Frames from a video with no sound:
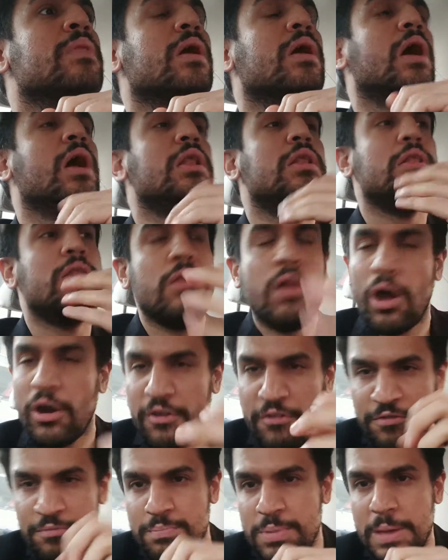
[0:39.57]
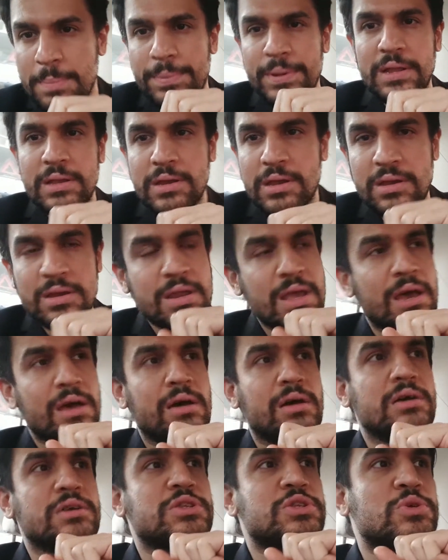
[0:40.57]
A lot of people in
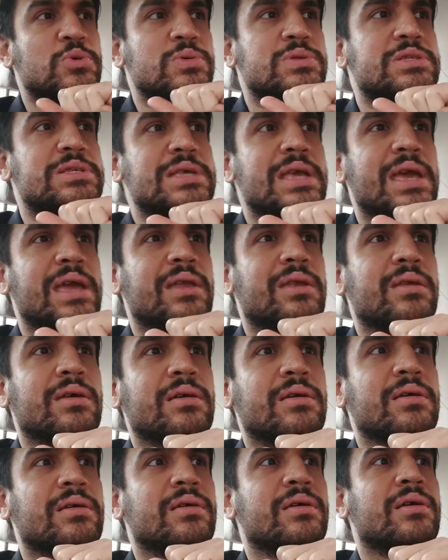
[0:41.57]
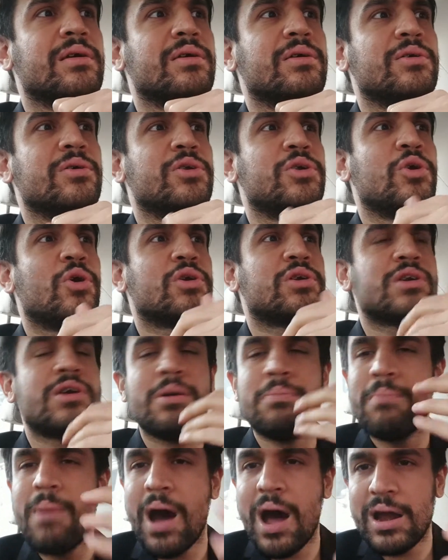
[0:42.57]
India associate your
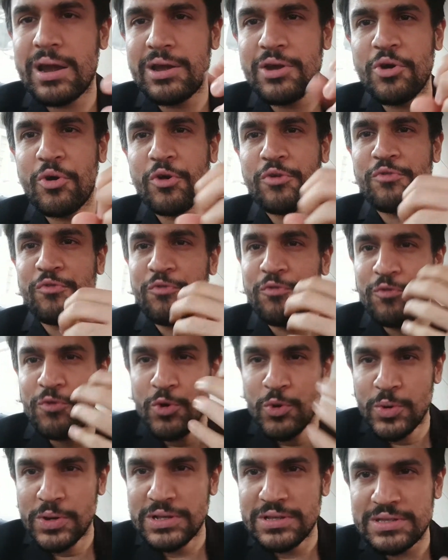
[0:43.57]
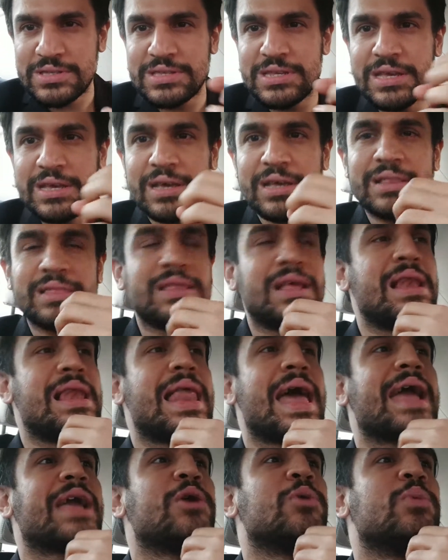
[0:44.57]
command or fluency in the
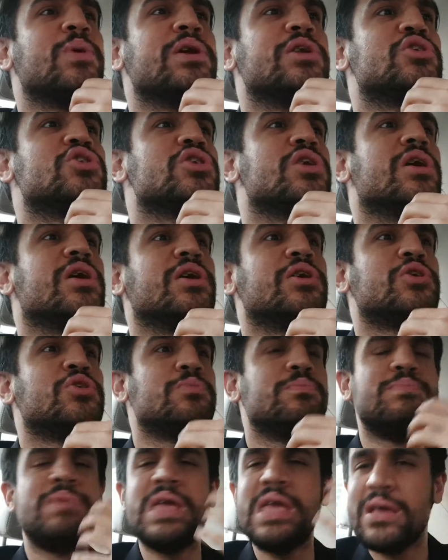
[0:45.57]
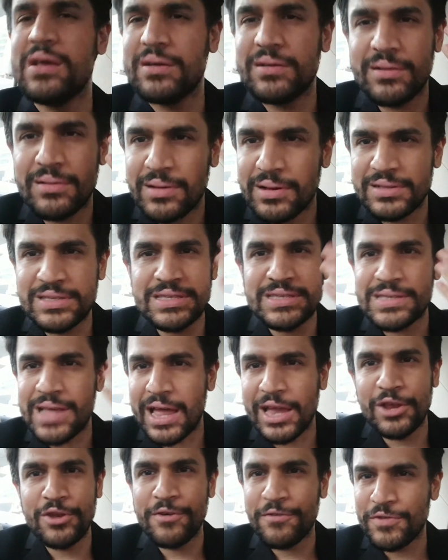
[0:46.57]
language to being a
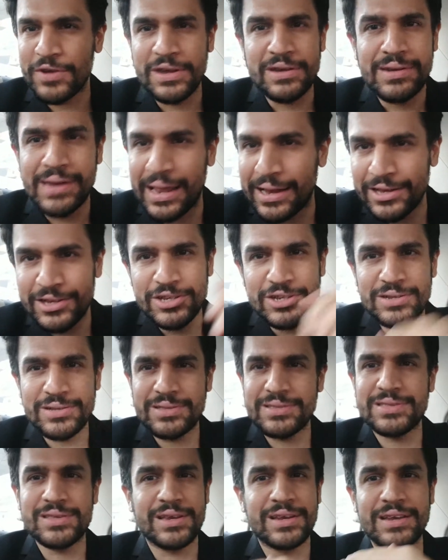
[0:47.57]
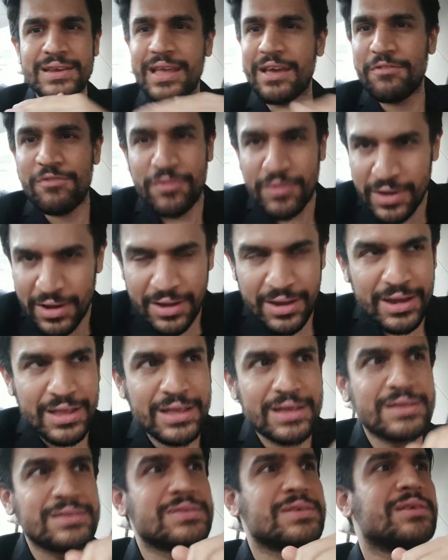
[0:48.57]
sign of intelligence. It
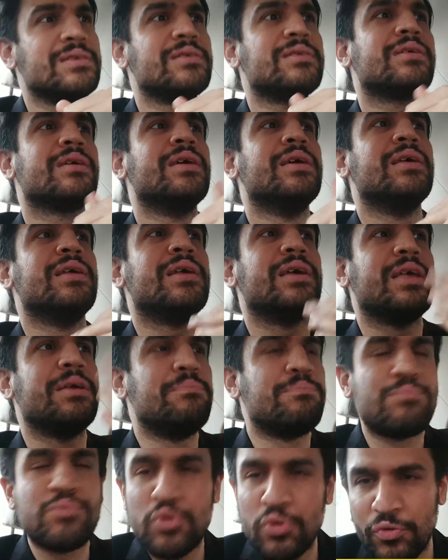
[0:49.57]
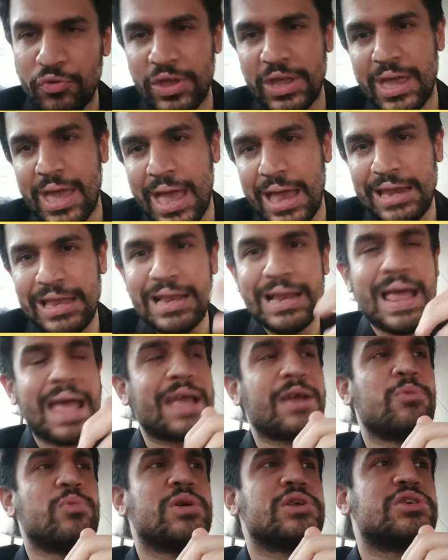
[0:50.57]
definitely isn't. Improving any
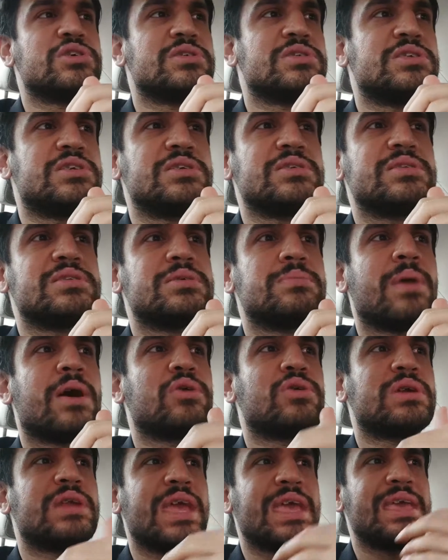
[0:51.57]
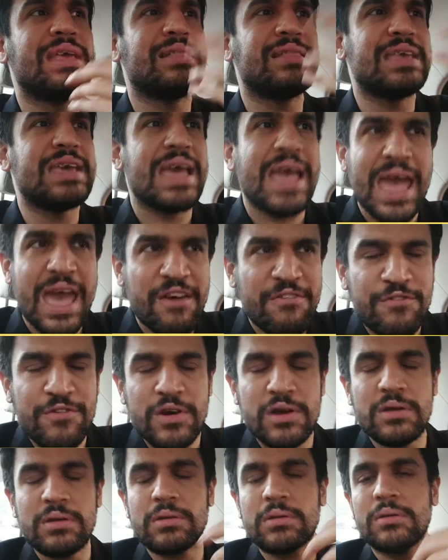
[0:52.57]
language is just about taking the
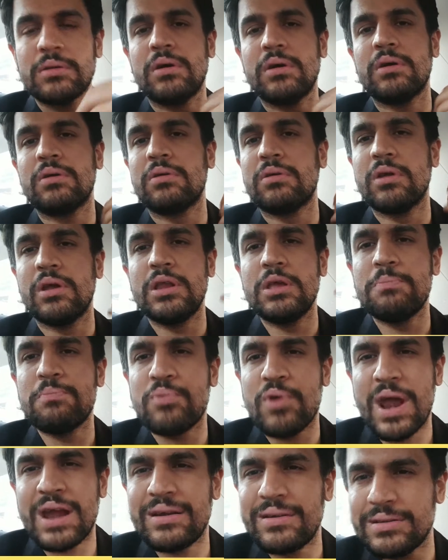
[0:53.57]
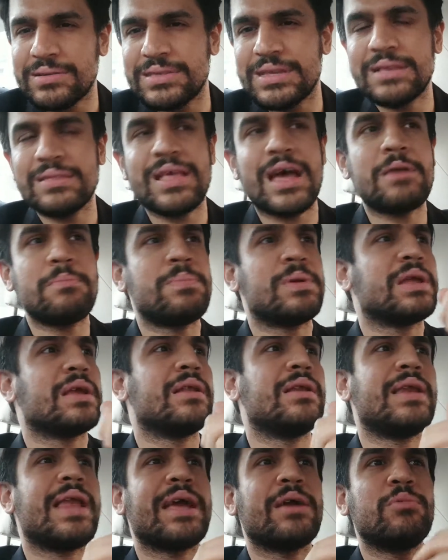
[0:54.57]
effort, really practicing that
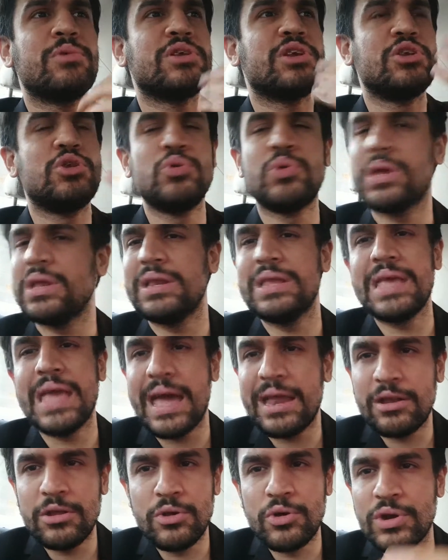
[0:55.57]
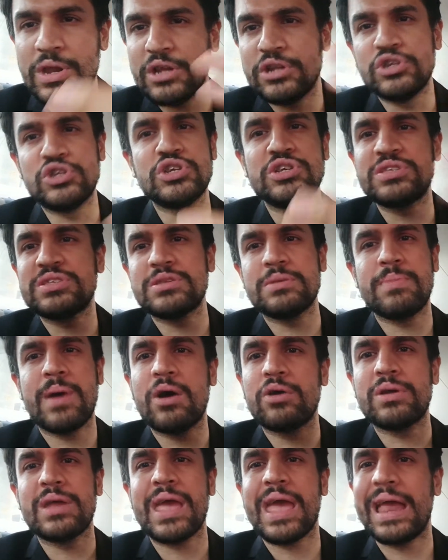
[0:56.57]
particular language, and you can get good at just
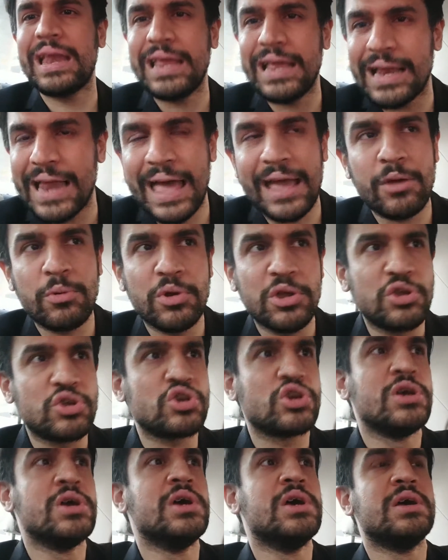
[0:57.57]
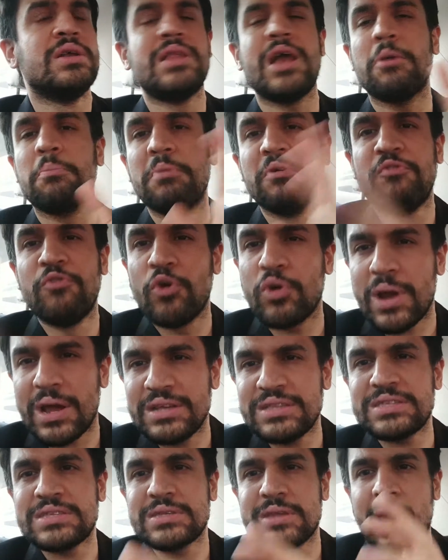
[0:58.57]
about any language. Now, before I
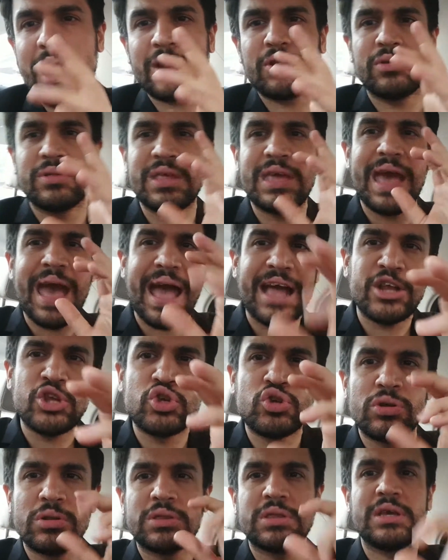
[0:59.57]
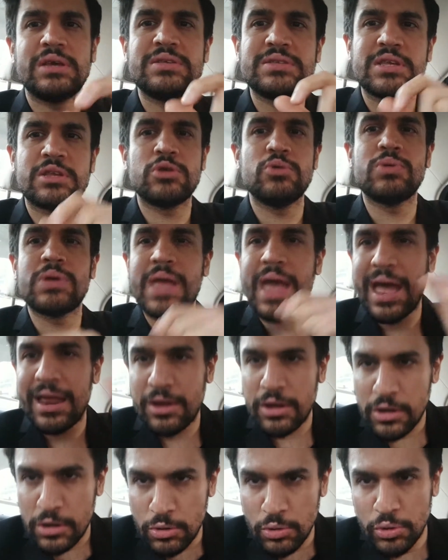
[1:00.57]
start on the actual things that you
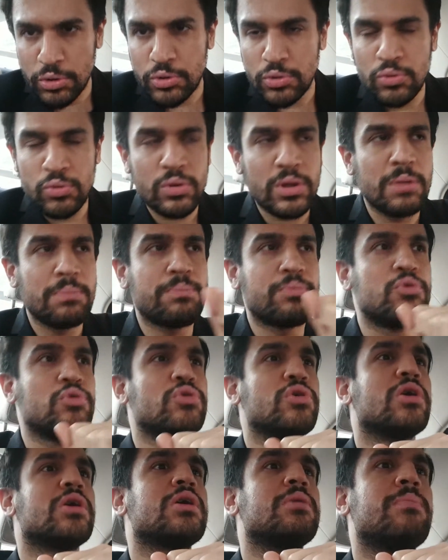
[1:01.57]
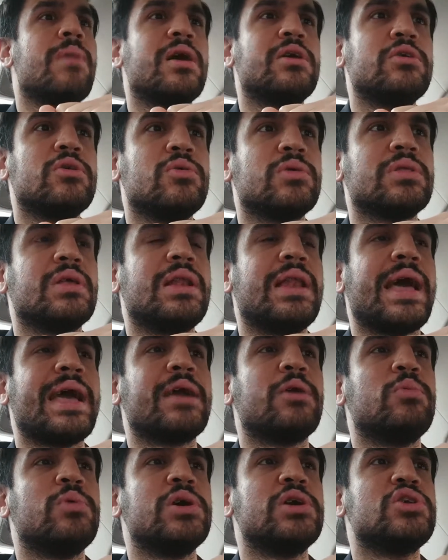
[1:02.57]
can do to improve your command over the
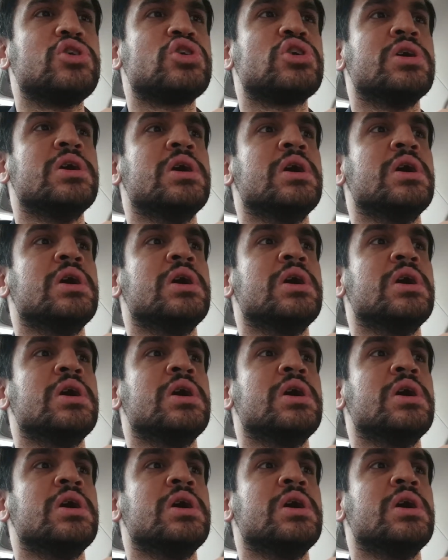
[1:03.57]
language,